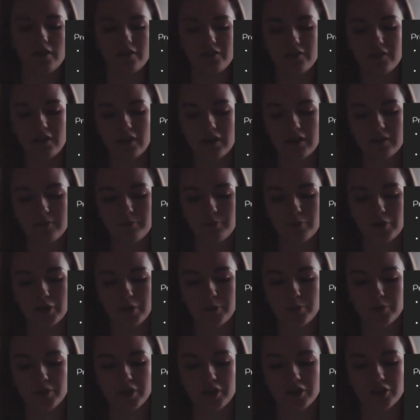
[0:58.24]
I started
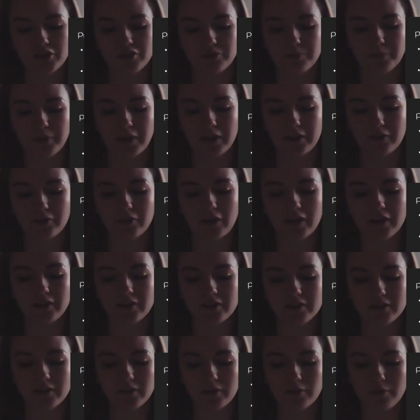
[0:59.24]
pre-production by
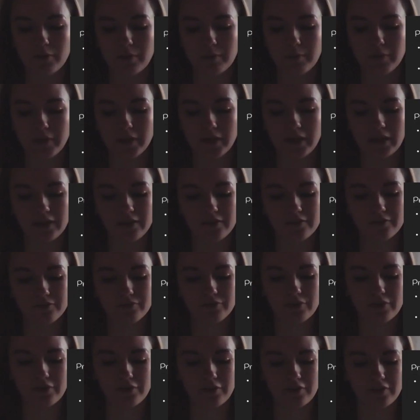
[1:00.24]
creating an equipment list,
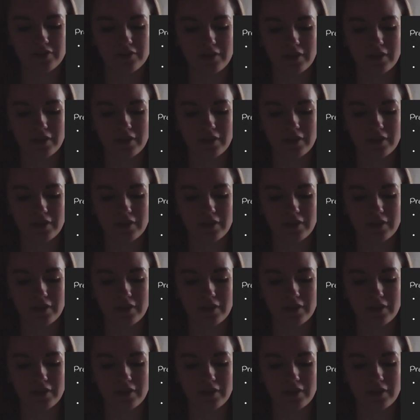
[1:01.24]
risk